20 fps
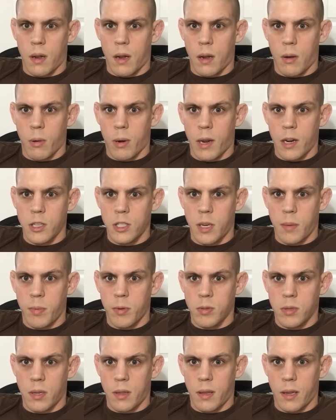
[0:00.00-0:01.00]
what kind of shape
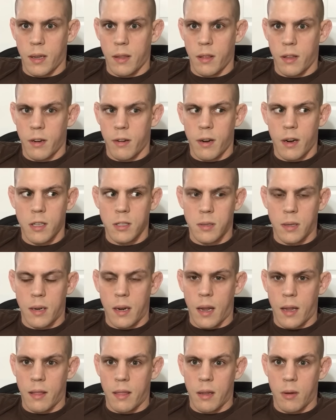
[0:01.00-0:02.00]
he was in, like in later rounds, and
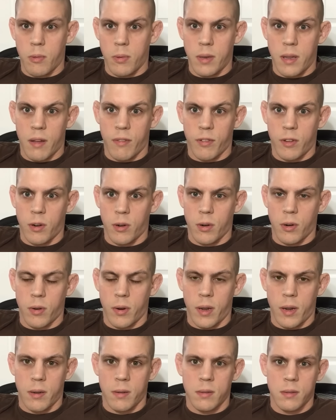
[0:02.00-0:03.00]
I think we definitely don't
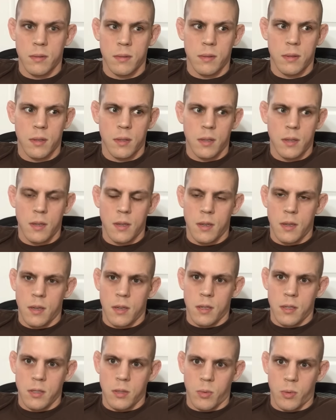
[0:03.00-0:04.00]
know now.
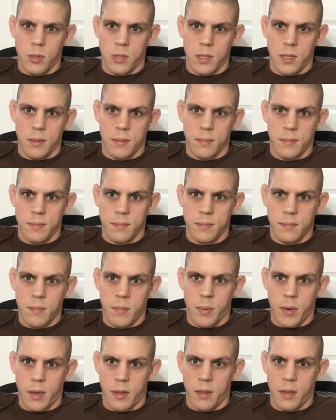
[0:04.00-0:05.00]
So we'll see,
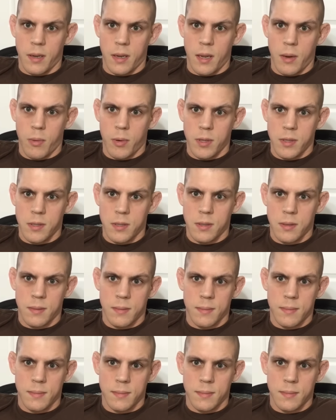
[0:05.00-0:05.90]
but I think Nate wins.